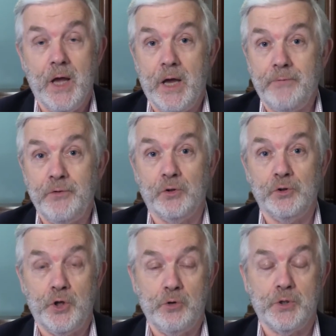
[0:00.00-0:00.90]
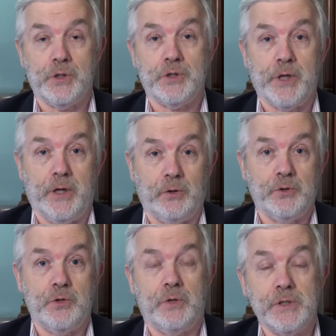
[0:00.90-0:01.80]
If you're new to the channel,
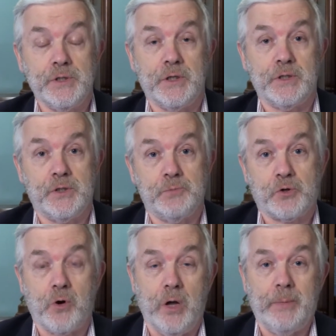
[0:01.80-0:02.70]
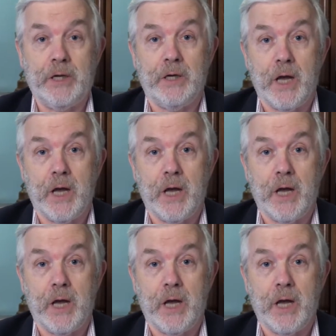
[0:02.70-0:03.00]
do consider subscribing.